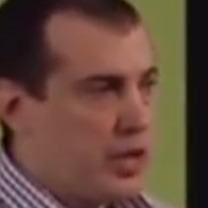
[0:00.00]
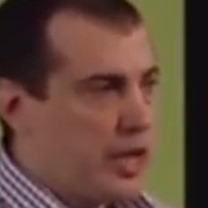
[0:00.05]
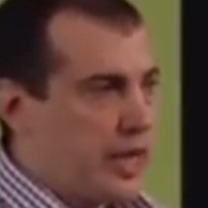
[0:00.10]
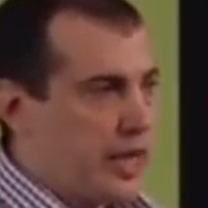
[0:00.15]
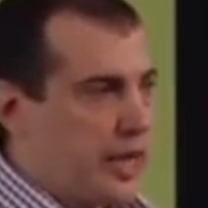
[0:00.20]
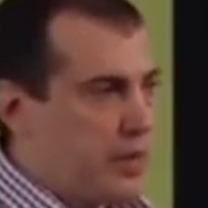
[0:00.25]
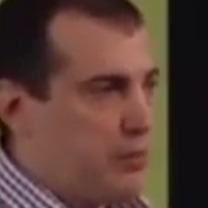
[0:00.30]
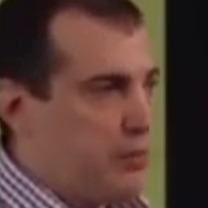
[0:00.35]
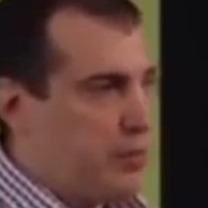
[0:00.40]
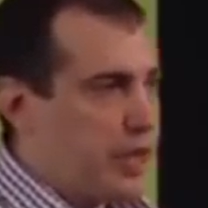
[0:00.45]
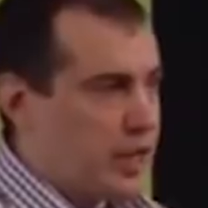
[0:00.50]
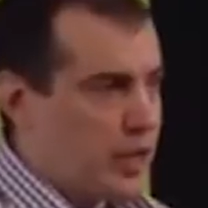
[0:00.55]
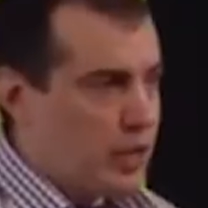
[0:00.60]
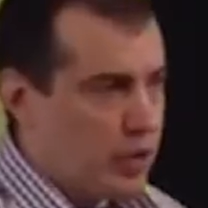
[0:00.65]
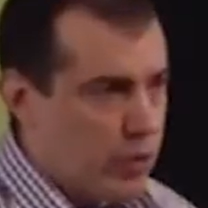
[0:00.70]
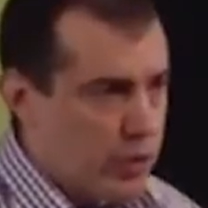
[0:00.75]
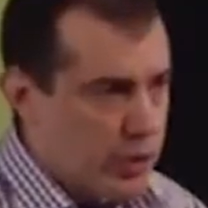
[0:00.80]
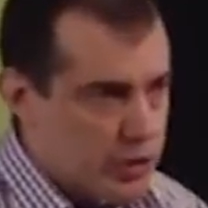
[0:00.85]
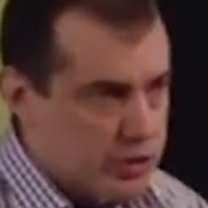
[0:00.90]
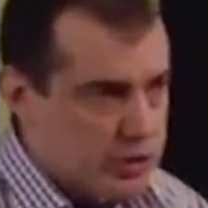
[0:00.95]
It can be a
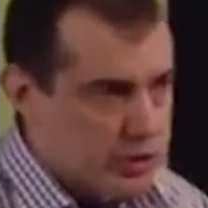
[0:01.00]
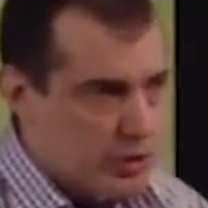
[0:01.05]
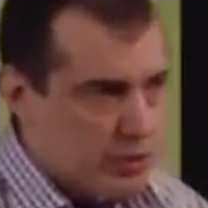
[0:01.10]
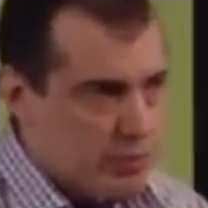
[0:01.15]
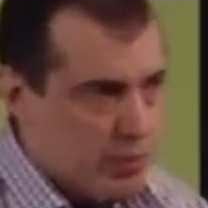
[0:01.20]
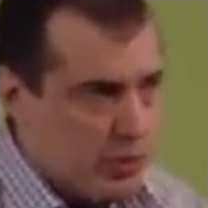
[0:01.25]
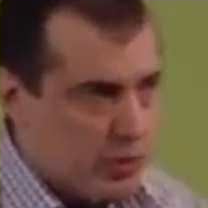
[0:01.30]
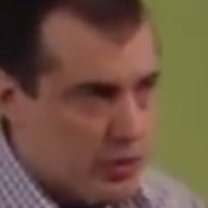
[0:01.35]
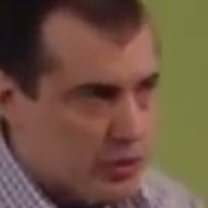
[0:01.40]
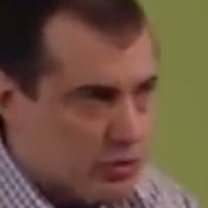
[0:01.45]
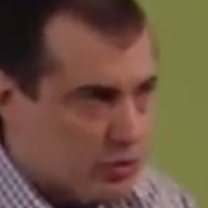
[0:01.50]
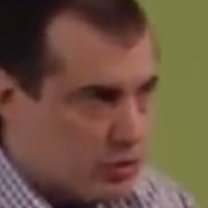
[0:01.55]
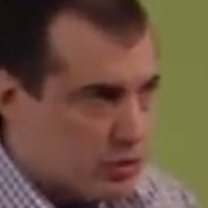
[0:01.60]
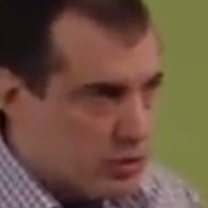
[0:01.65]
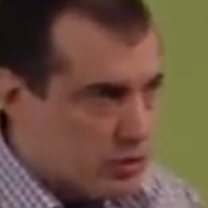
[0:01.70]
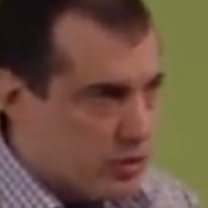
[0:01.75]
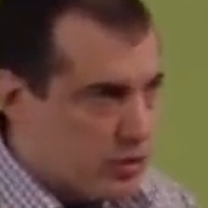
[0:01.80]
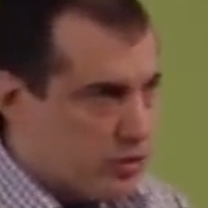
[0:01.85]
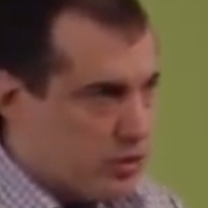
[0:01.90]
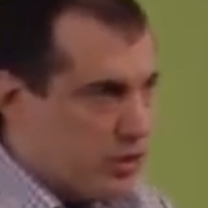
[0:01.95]
loyalty point or
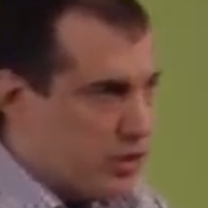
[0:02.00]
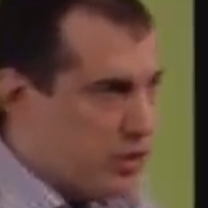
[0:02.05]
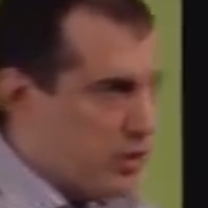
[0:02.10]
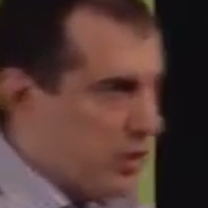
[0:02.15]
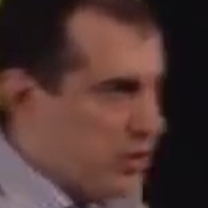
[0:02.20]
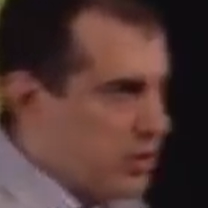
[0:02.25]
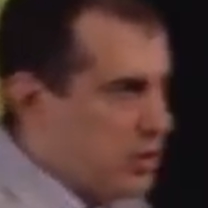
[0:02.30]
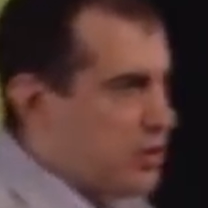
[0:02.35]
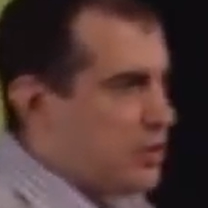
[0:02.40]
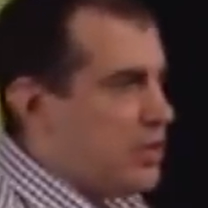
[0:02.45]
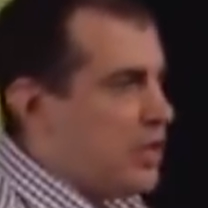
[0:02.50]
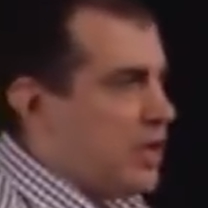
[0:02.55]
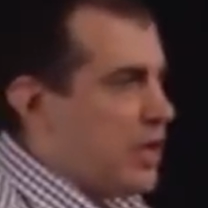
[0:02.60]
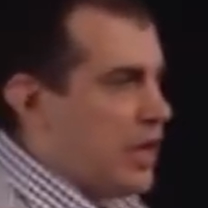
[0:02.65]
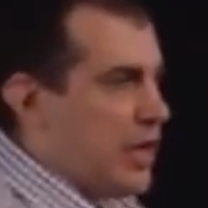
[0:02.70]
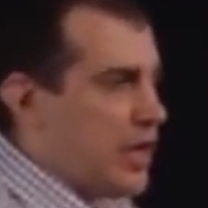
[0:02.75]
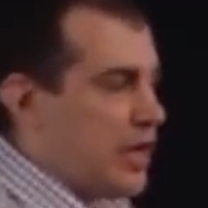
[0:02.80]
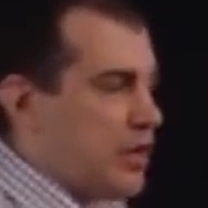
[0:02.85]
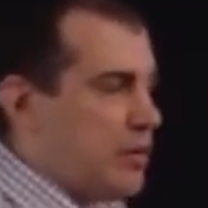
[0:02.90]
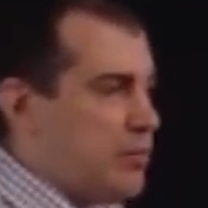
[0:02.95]
loyalty card.
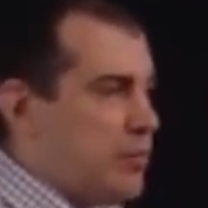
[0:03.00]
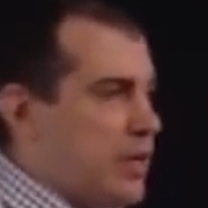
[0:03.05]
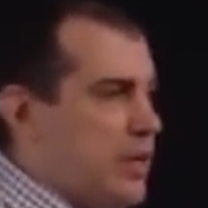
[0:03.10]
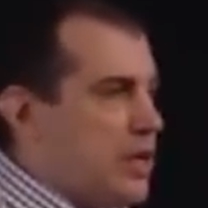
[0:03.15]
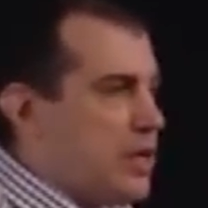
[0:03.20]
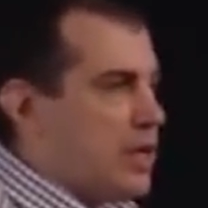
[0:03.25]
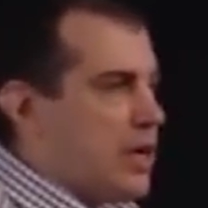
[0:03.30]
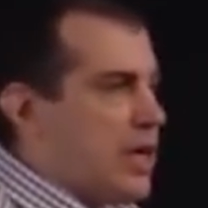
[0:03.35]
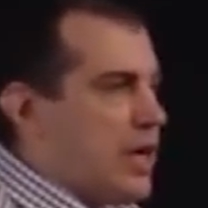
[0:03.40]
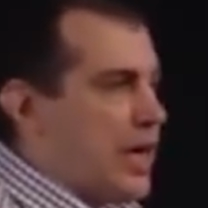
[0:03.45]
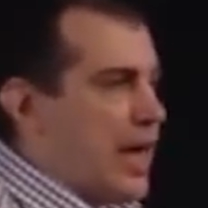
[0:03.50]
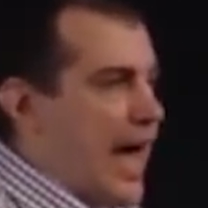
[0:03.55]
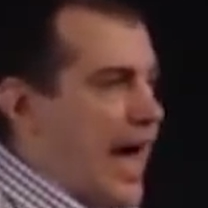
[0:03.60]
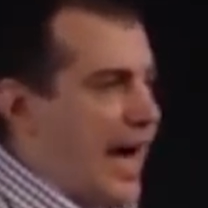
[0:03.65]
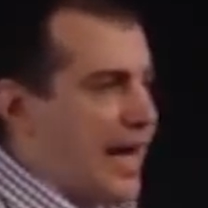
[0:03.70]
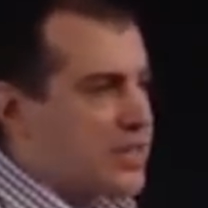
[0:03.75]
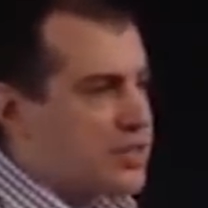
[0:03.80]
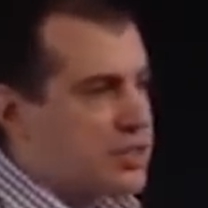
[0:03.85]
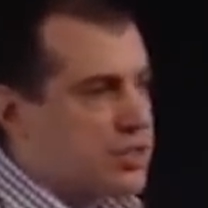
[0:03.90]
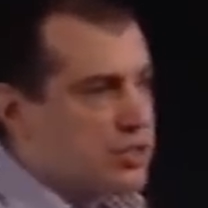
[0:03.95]
It can be an
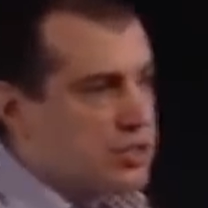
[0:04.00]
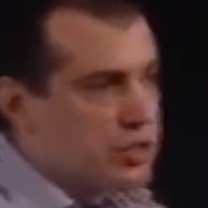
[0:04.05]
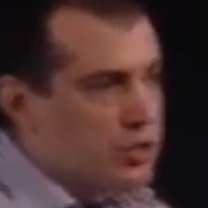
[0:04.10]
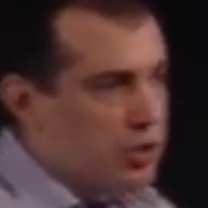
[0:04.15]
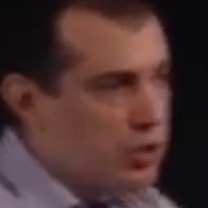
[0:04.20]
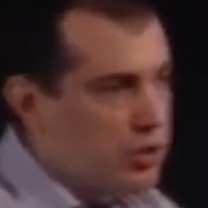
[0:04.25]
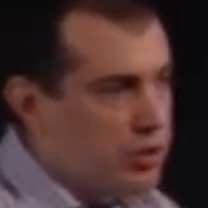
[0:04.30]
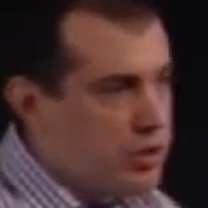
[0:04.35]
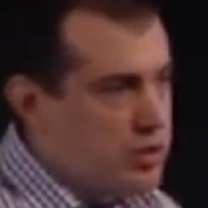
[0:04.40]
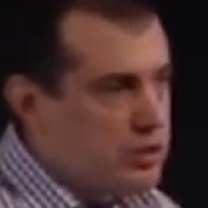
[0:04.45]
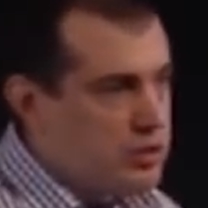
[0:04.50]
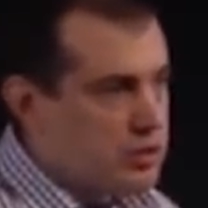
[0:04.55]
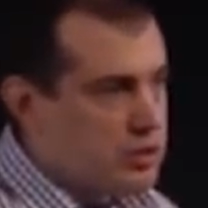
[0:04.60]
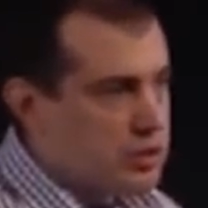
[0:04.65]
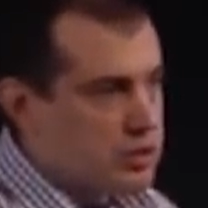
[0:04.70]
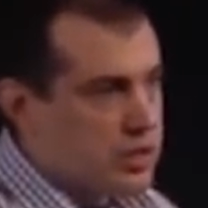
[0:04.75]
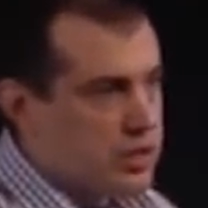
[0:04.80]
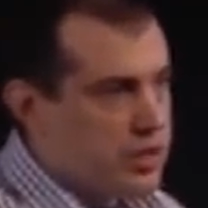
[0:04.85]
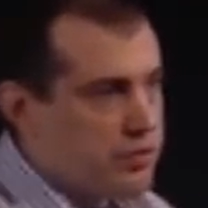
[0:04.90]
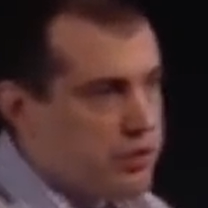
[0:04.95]
access token
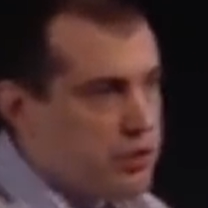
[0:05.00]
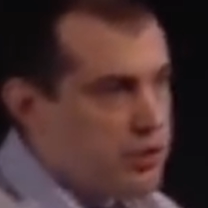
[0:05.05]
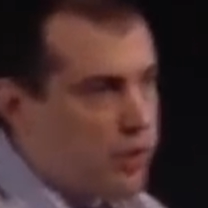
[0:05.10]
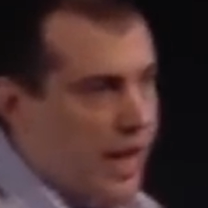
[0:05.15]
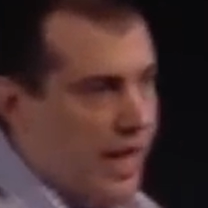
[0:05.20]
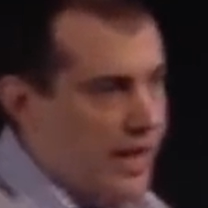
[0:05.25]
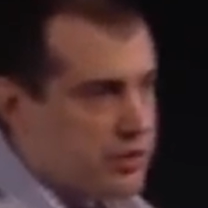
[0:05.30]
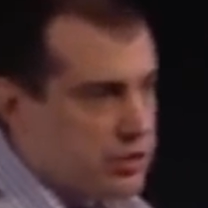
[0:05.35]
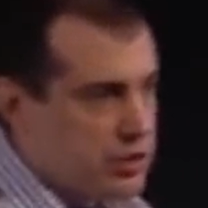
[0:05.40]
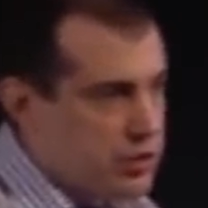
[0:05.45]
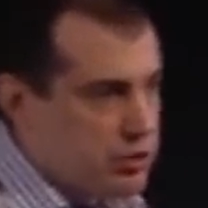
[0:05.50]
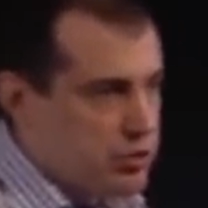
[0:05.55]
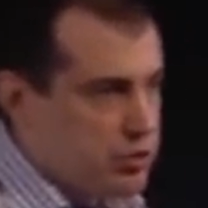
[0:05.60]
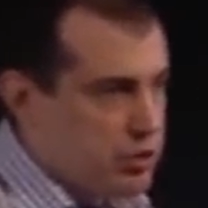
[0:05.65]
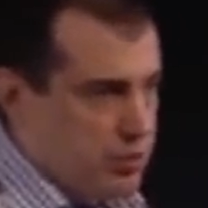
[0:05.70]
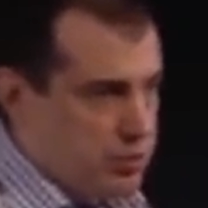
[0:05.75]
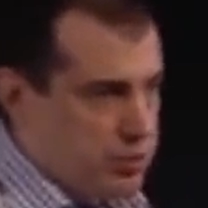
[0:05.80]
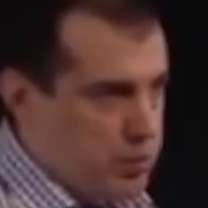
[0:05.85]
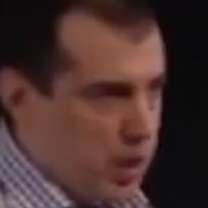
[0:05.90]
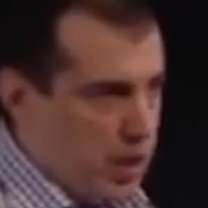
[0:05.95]
that gives you access
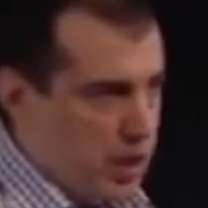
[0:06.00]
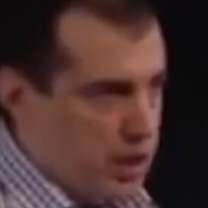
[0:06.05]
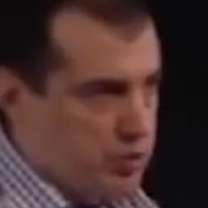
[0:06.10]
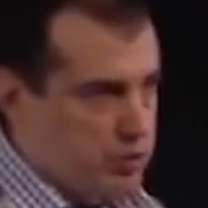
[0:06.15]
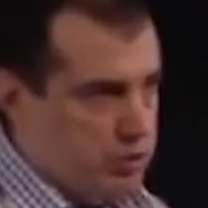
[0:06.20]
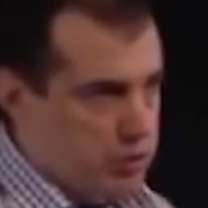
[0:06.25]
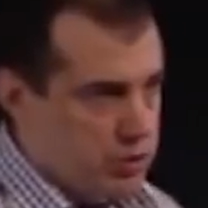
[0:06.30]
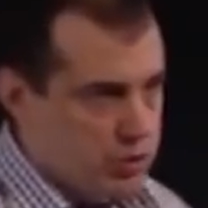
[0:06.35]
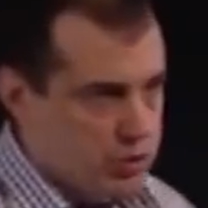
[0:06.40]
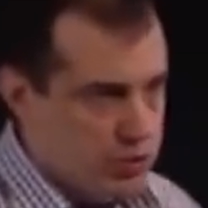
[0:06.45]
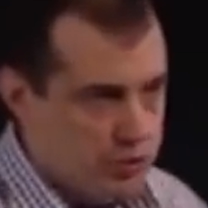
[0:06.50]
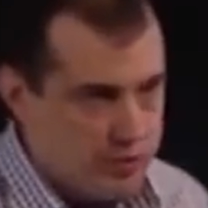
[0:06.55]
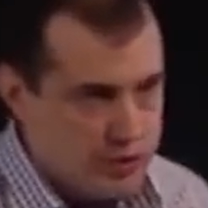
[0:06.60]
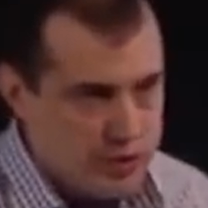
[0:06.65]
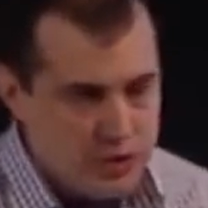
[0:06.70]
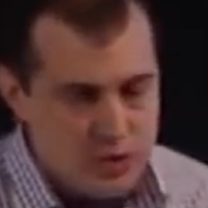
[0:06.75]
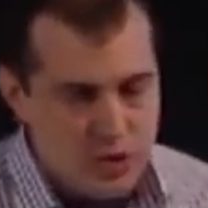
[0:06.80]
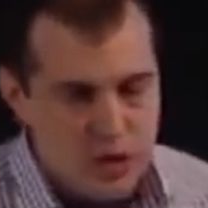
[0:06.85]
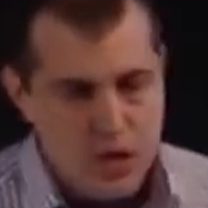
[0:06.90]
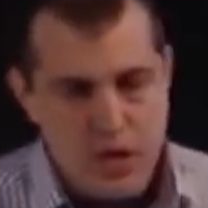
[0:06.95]
to a product or
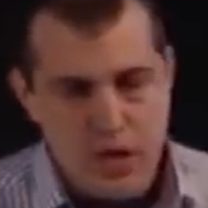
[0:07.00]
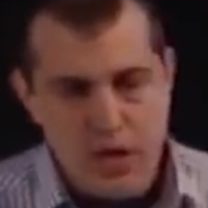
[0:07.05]
service.